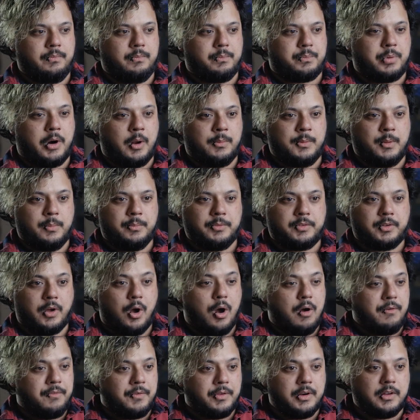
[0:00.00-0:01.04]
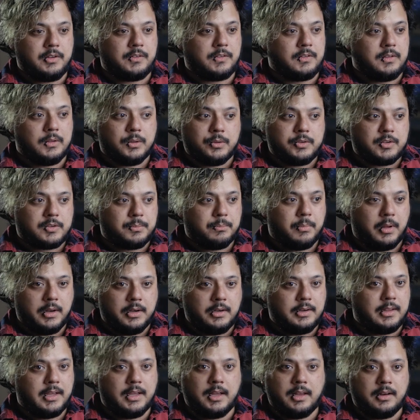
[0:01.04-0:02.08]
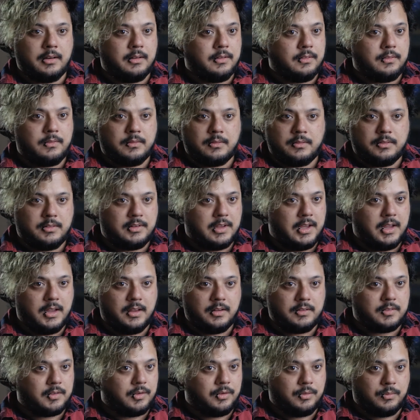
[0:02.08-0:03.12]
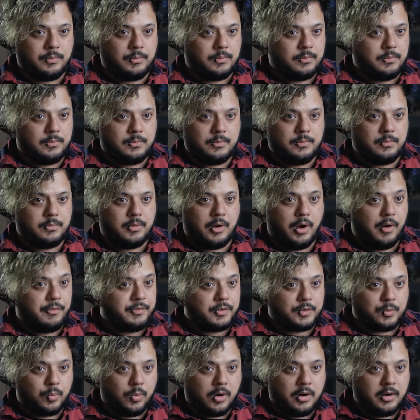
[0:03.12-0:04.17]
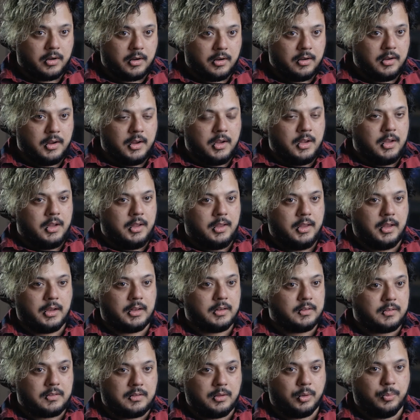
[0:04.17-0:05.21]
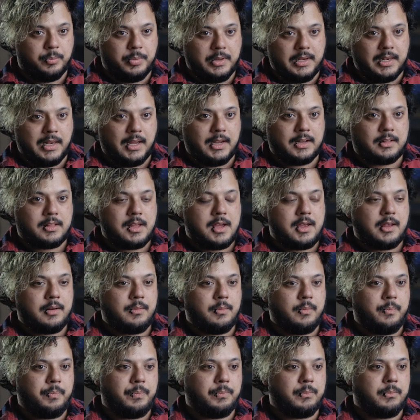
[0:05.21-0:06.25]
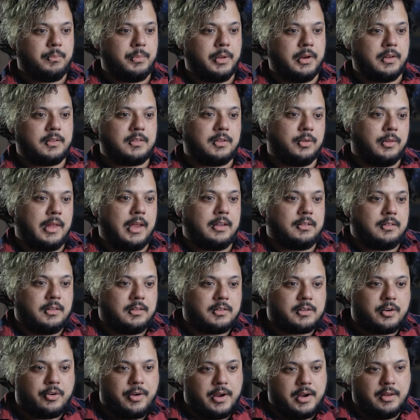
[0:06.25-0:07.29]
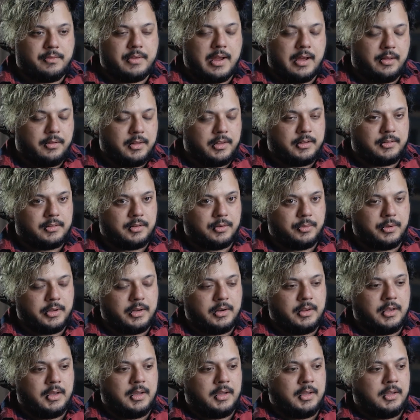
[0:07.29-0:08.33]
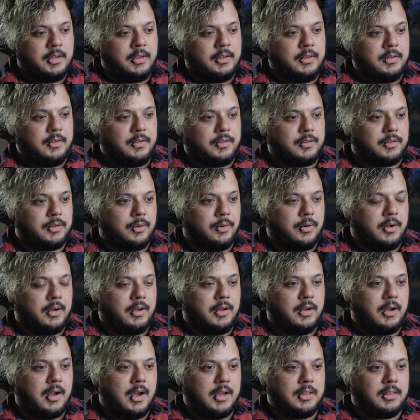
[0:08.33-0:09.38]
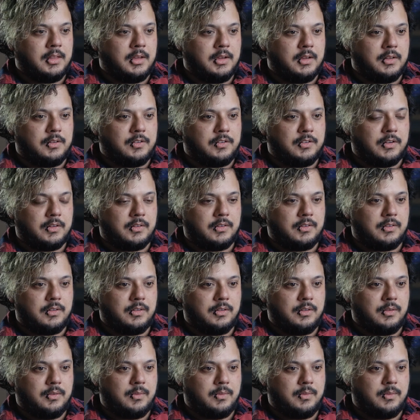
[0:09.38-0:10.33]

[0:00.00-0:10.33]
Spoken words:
problems. Often, it's still just mundane days and office work. It can still be like that, but it still has this creative outlet to it. So I think it's just